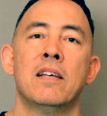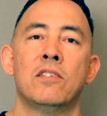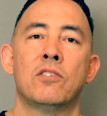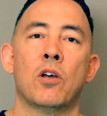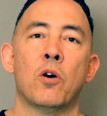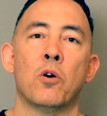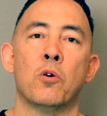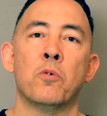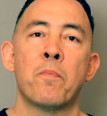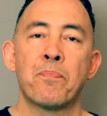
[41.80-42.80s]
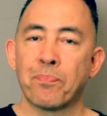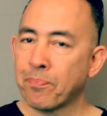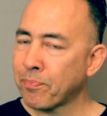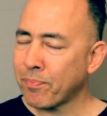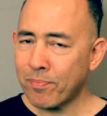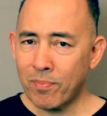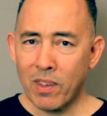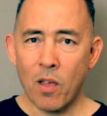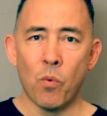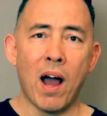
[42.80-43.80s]
So
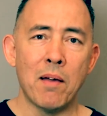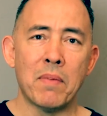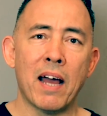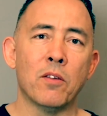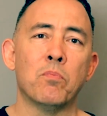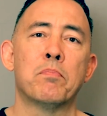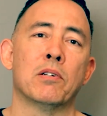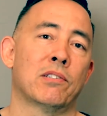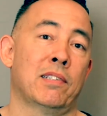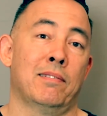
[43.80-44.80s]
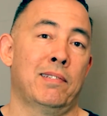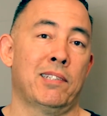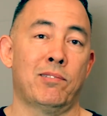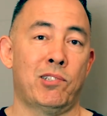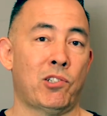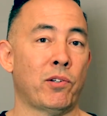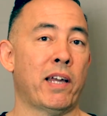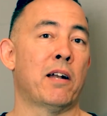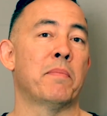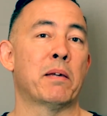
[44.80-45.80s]
why am I the person to show you
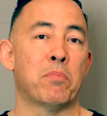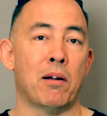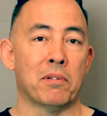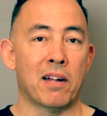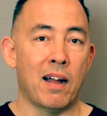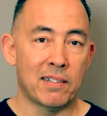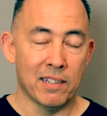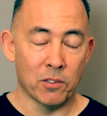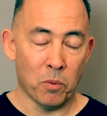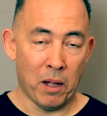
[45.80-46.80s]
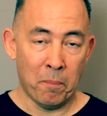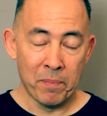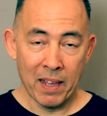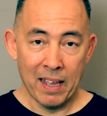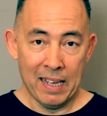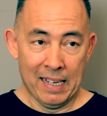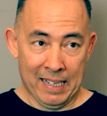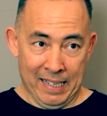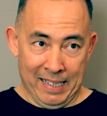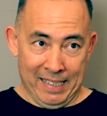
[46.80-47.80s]
how to make proper cocktails? Well,
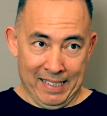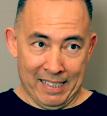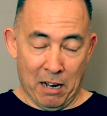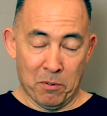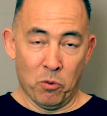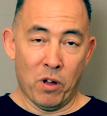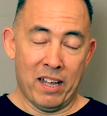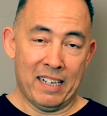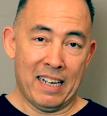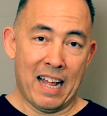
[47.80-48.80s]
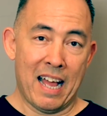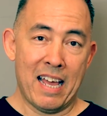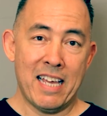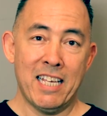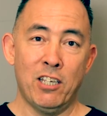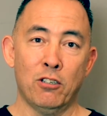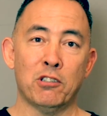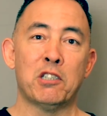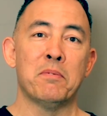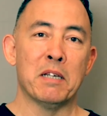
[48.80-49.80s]
number one, I
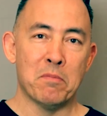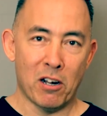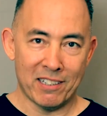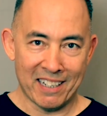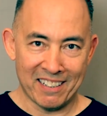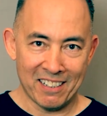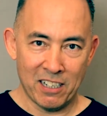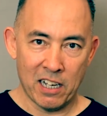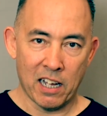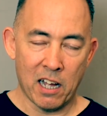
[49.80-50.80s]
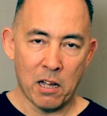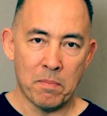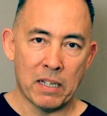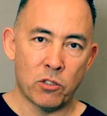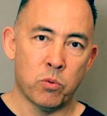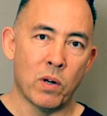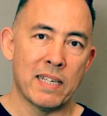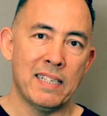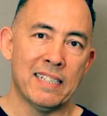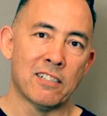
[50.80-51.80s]
used to be a bartender uh, about
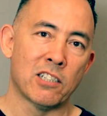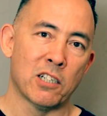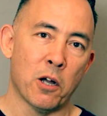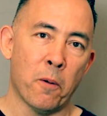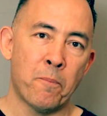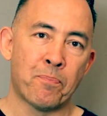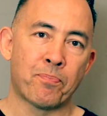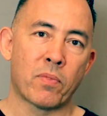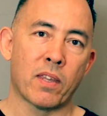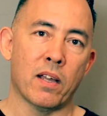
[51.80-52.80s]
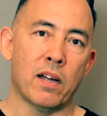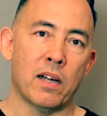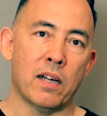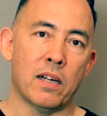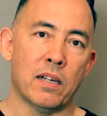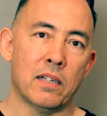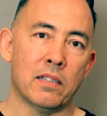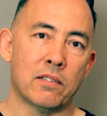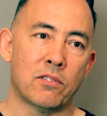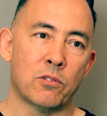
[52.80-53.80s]
twenty years ago.
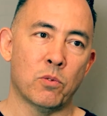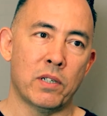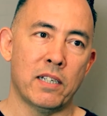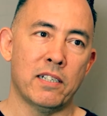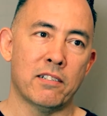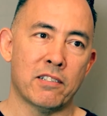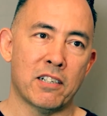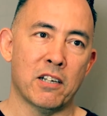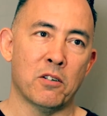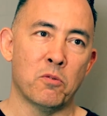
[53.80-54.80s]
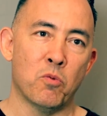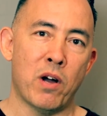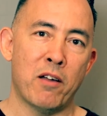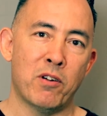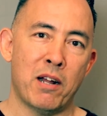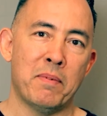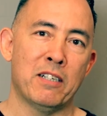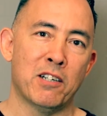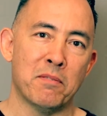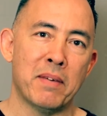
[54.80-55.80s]
Uh, twenty years ago. Why would I be
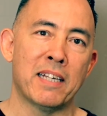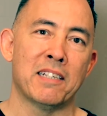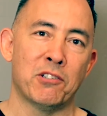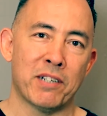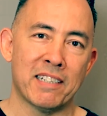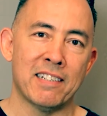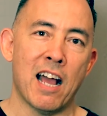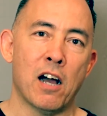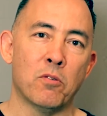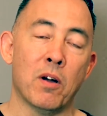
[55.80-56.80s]
good at making drinks now?